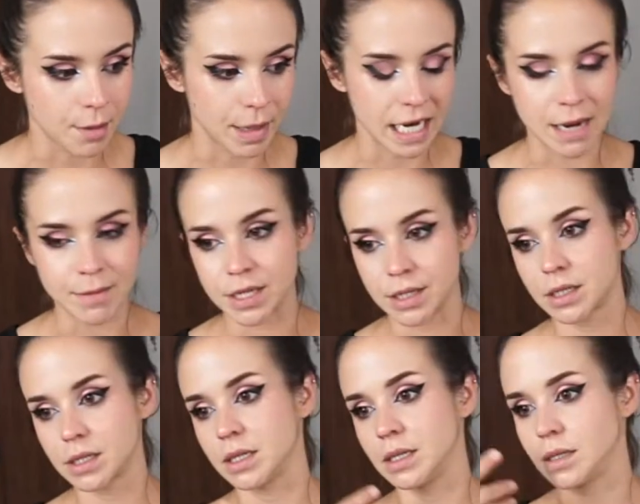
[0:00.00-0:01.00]
My name
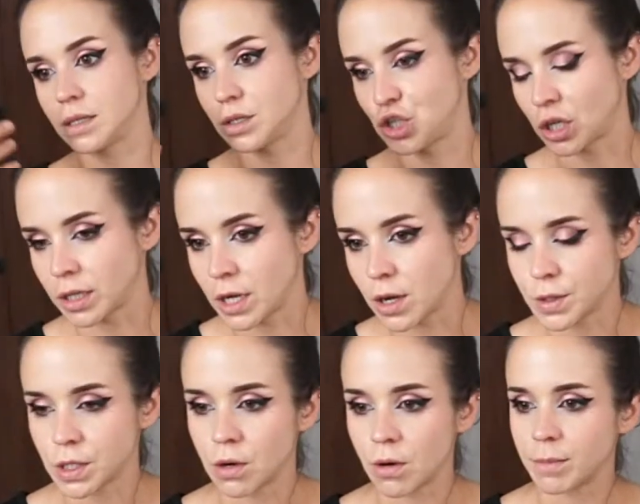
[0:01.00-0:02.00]
is Gelioso.